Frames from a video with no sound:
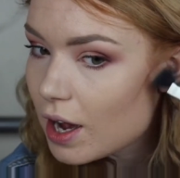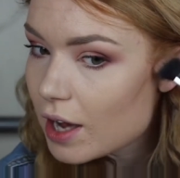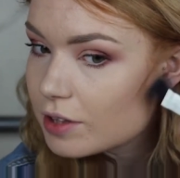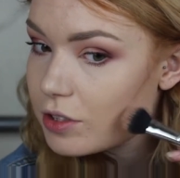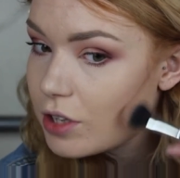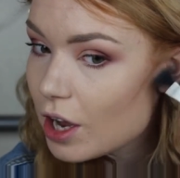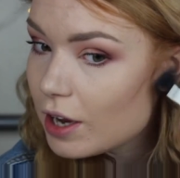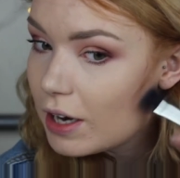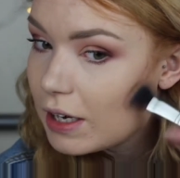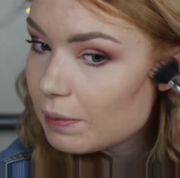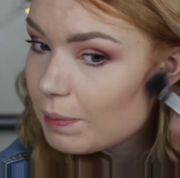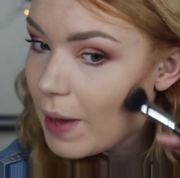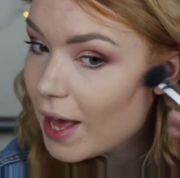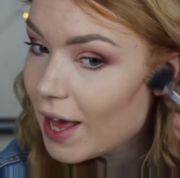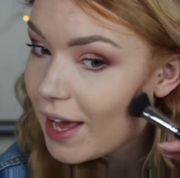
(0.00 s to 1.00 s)
I'd
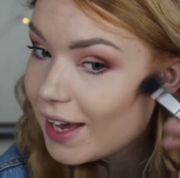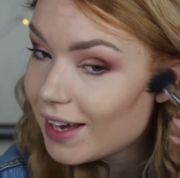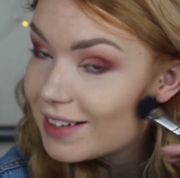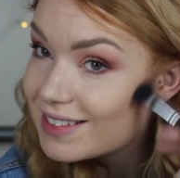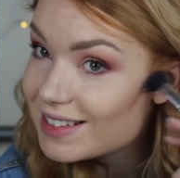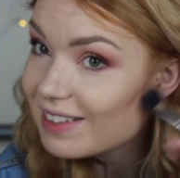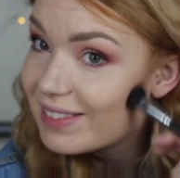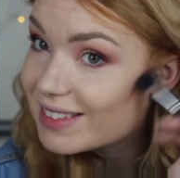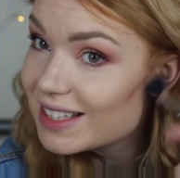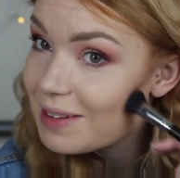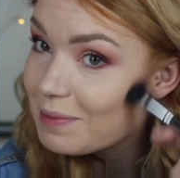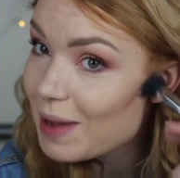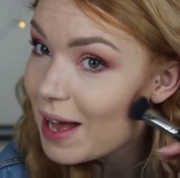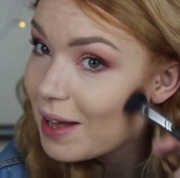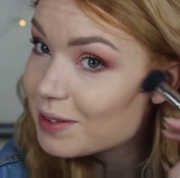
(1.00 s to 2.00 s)
totally pay
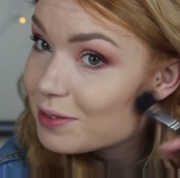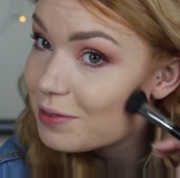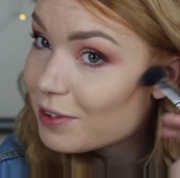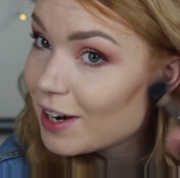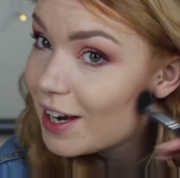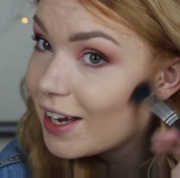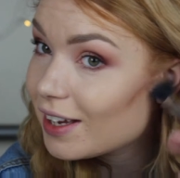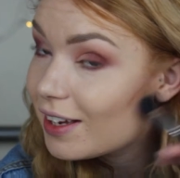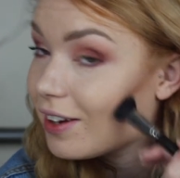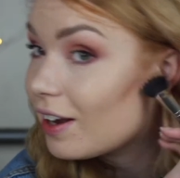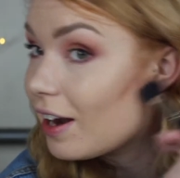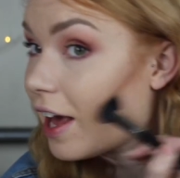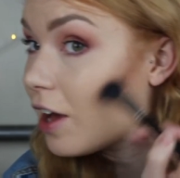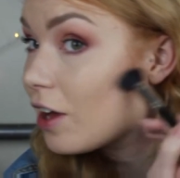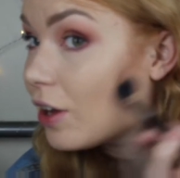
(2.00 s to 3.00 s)
£17 for it,
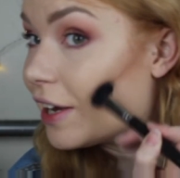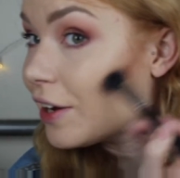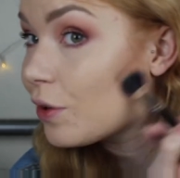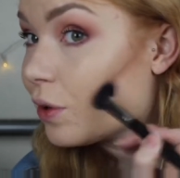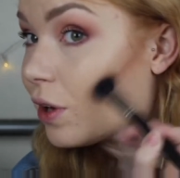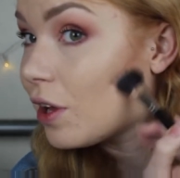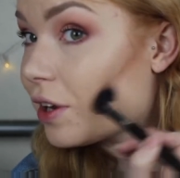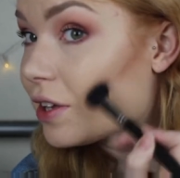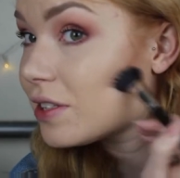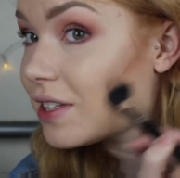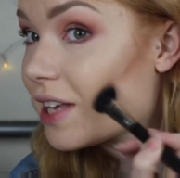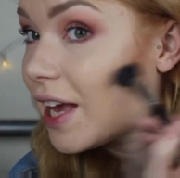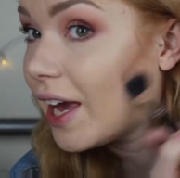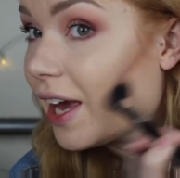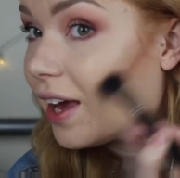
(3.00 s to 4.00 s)
like, in all
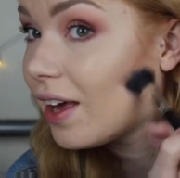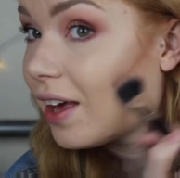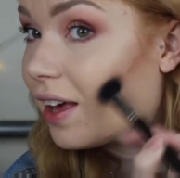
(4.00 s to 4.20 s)
honesty.